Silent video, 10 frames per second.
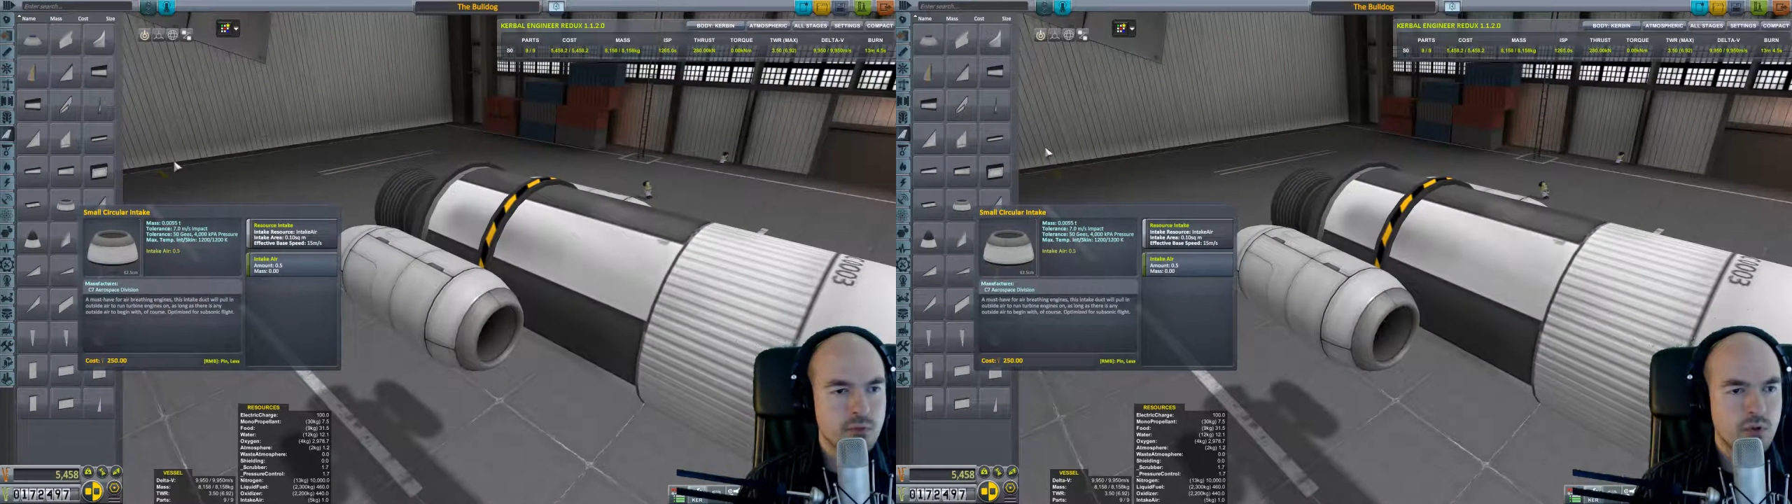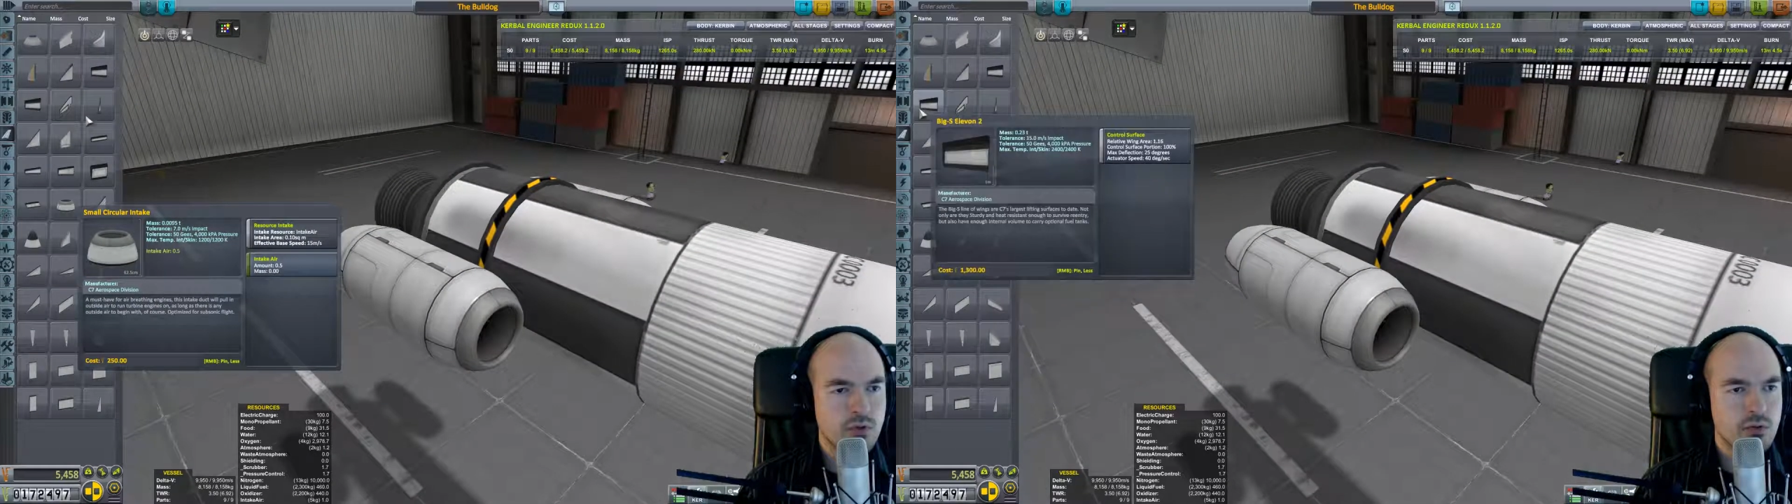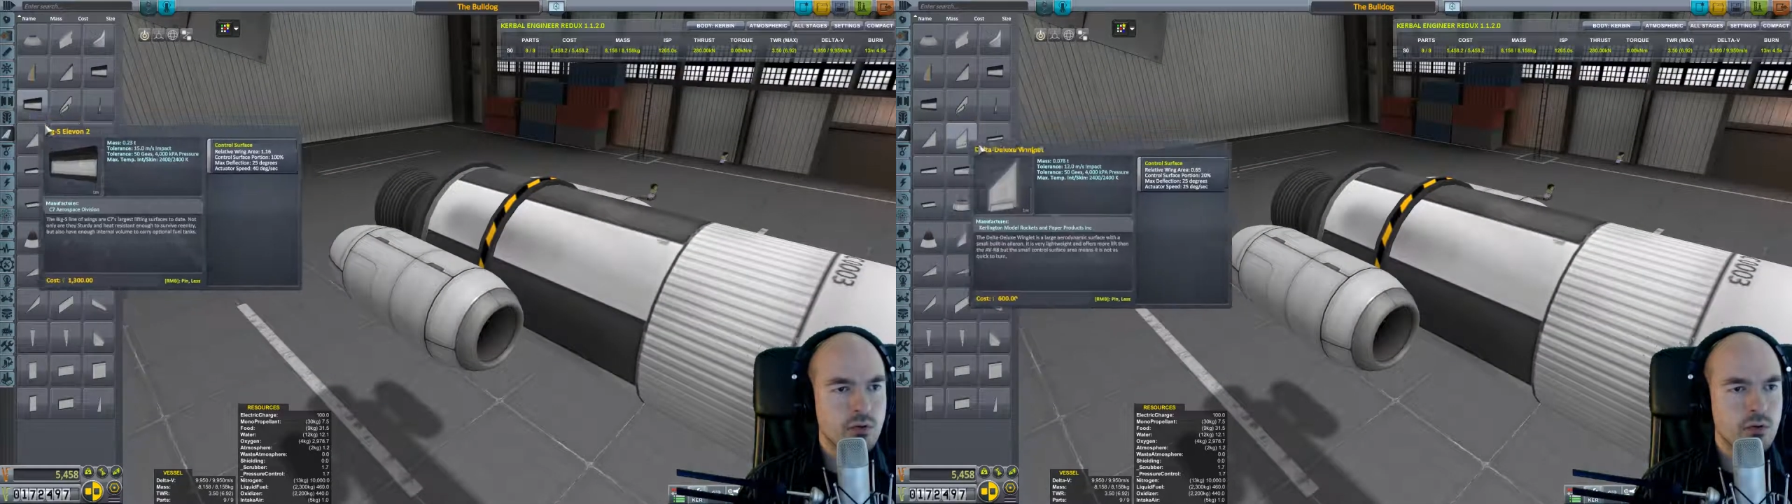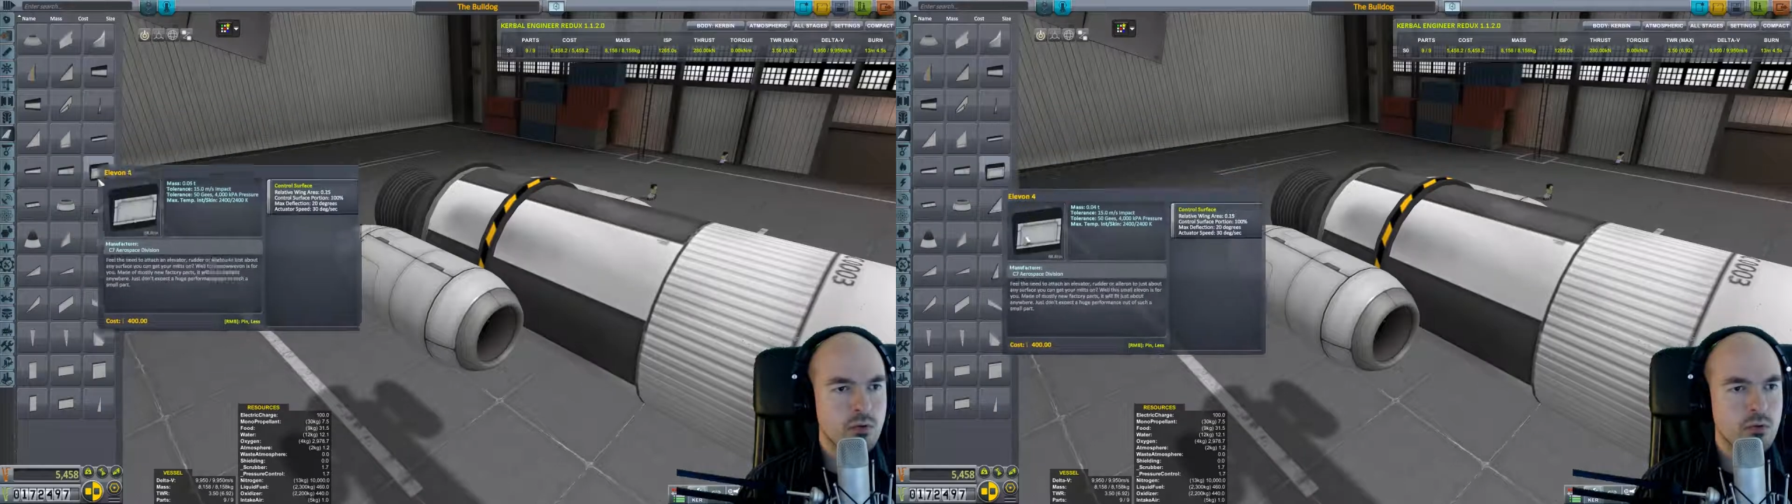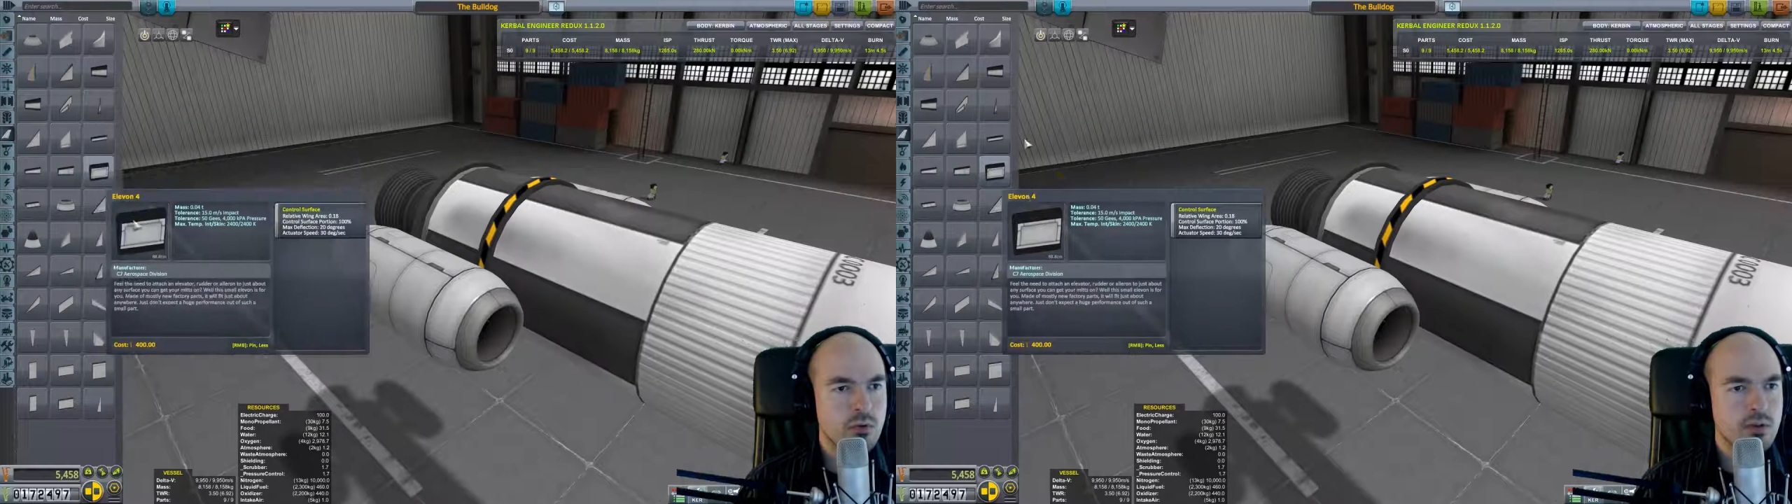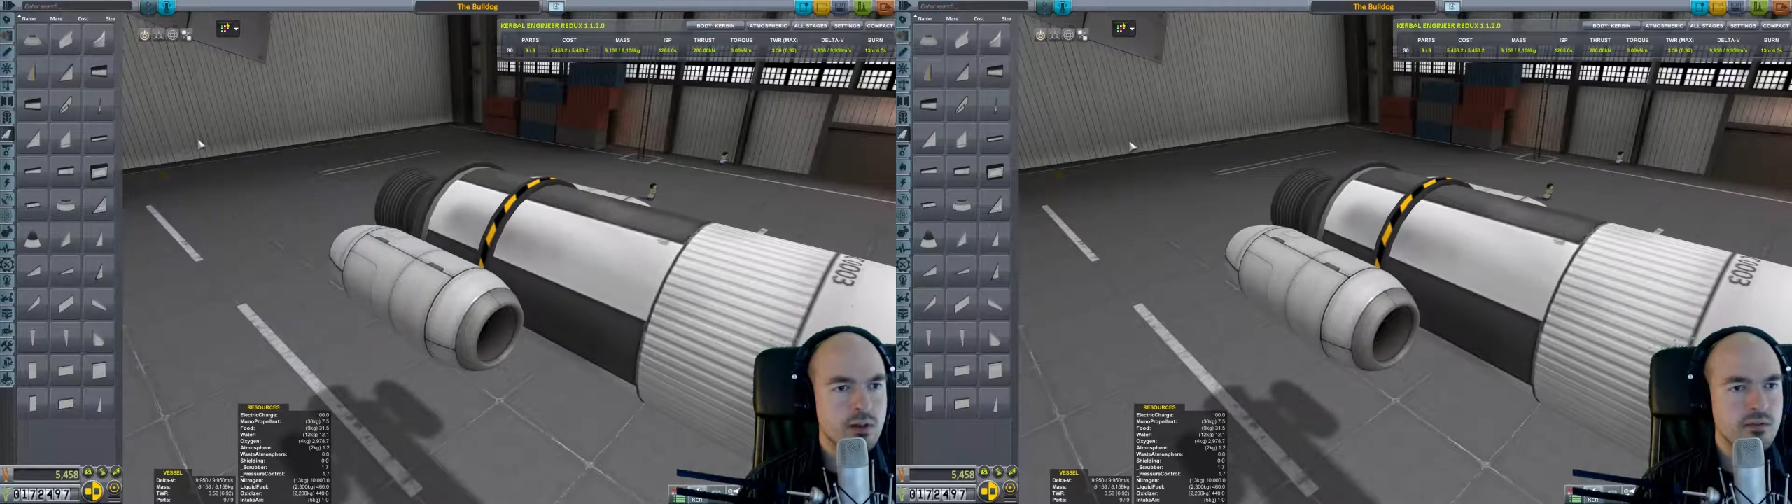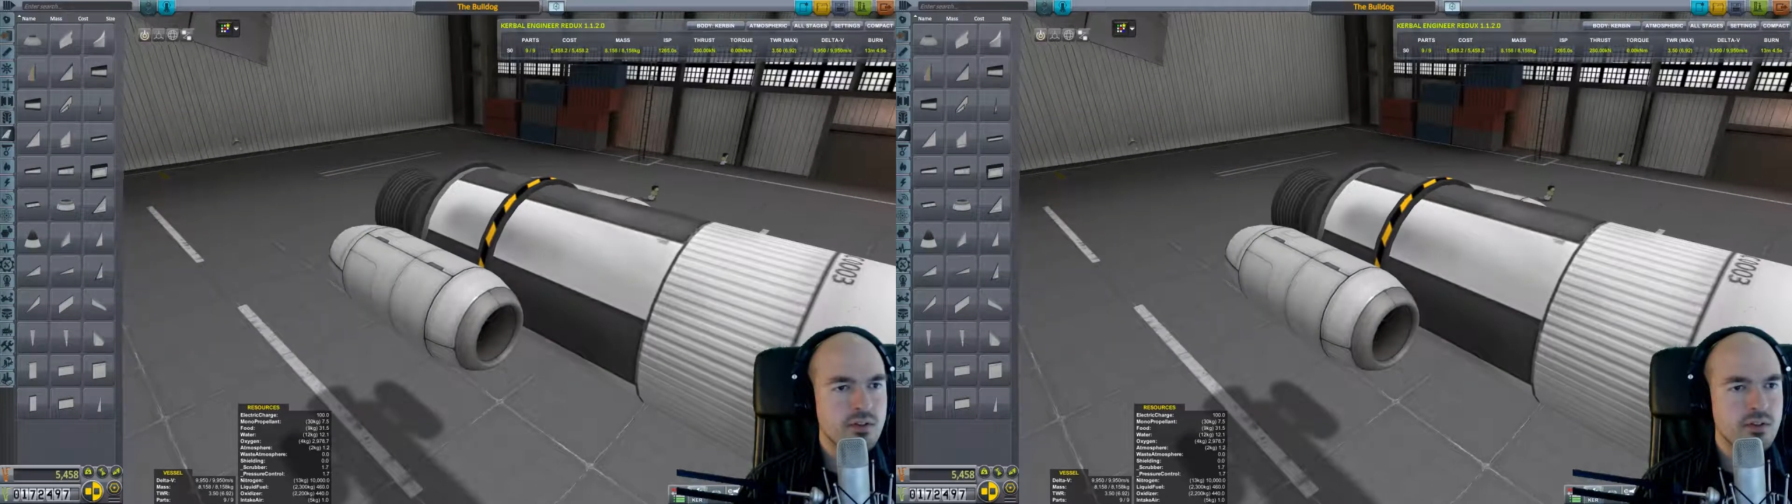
So we're gonna have